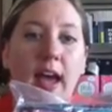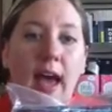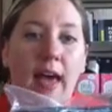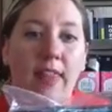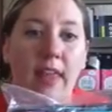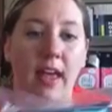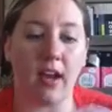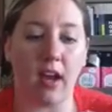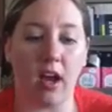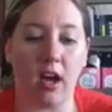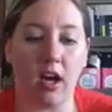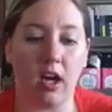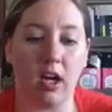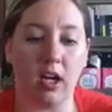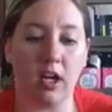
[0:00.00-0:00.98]
And then
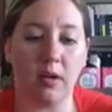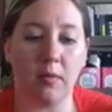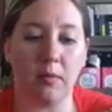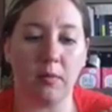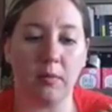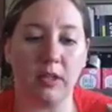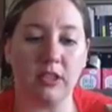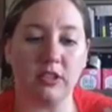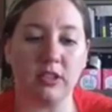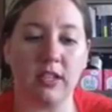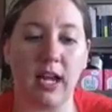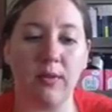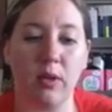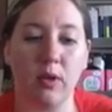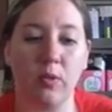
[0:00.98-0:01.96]
our Moisture
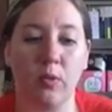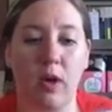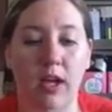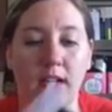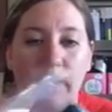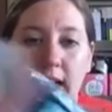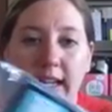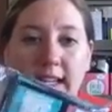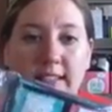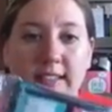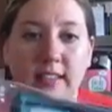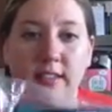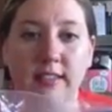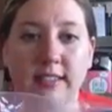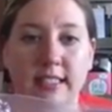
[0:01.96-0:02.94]
911, and I guess it
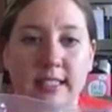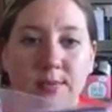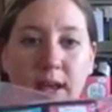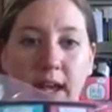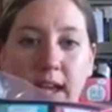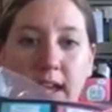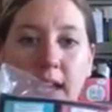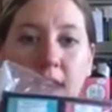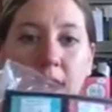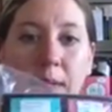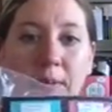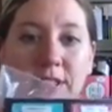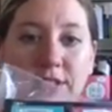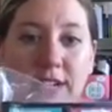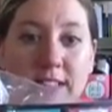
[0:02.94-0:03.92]
goes this way,
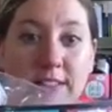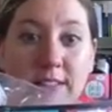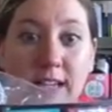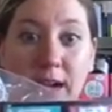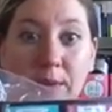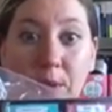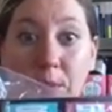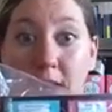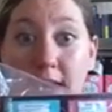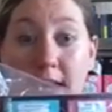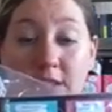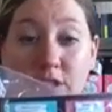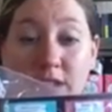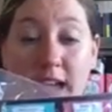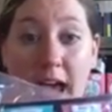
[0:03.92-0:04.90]
Moisturizer 911
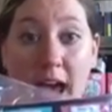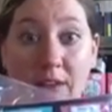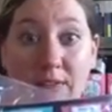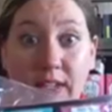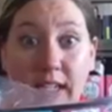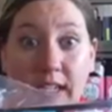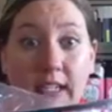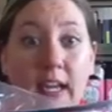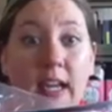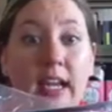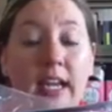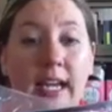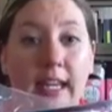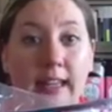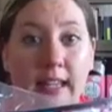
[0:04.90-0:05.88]
has your caffeine
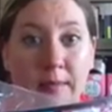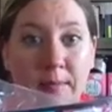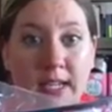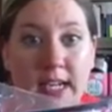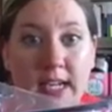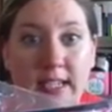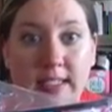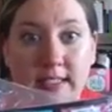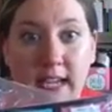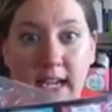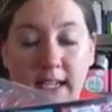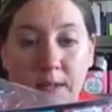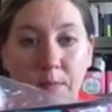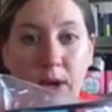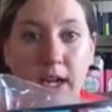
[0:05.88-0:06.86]
and lemon in it to
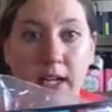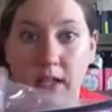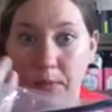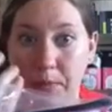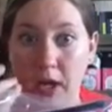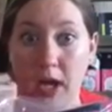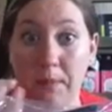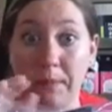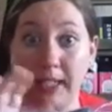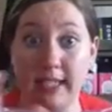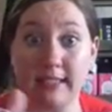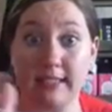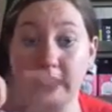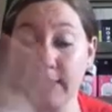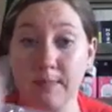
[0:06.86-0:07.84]
tighten and brighten. You put a
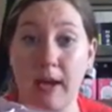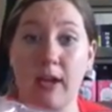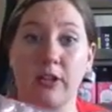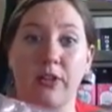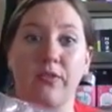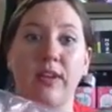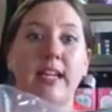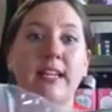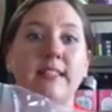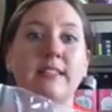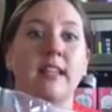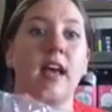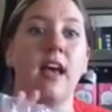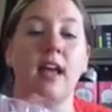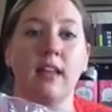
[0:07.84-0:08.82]
pea-sized amount on your face,
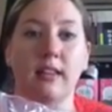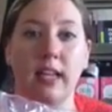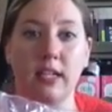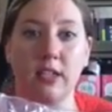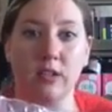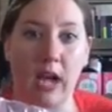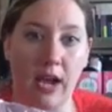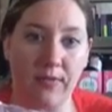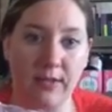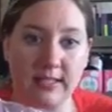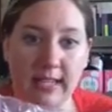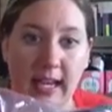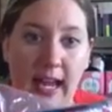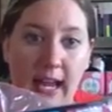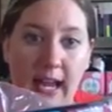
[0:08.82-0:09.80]
let it dry for a
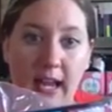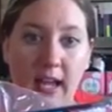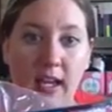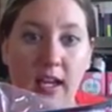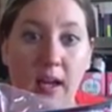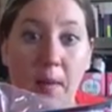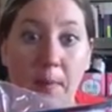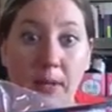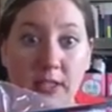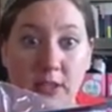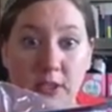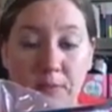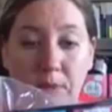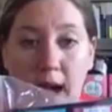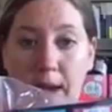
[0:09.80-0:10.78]
second, put
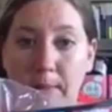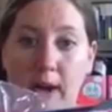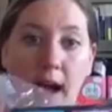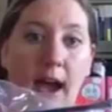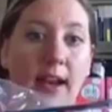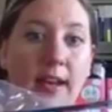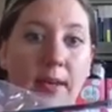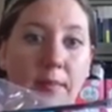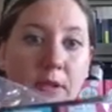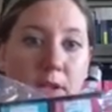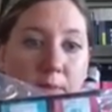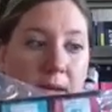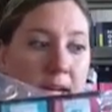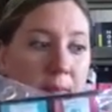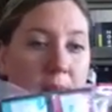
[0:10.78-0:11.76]
some primer on, and put
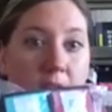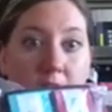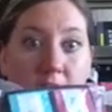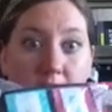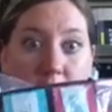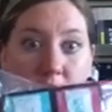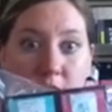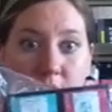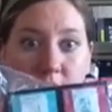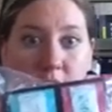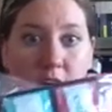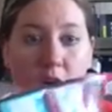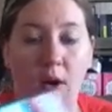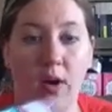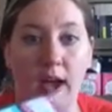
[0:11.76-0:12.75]
your makeup on, and you're good to
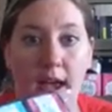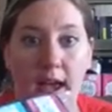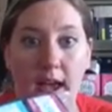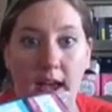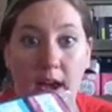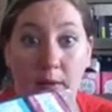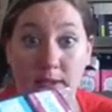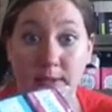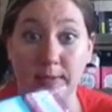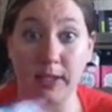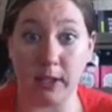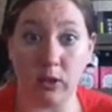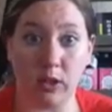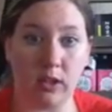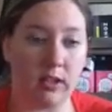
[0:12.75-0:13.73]
go. It helps
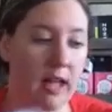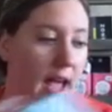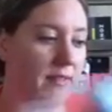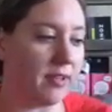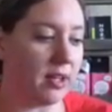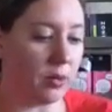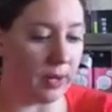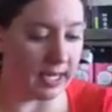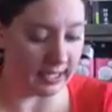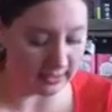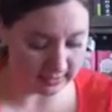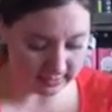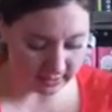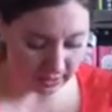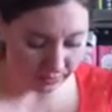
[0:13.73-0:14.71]
make you look alive and awake.
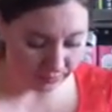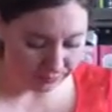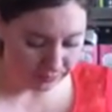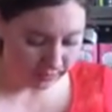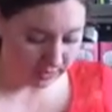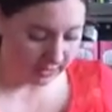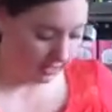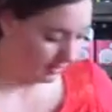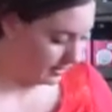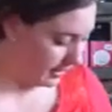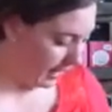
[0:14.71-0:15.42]
So, there's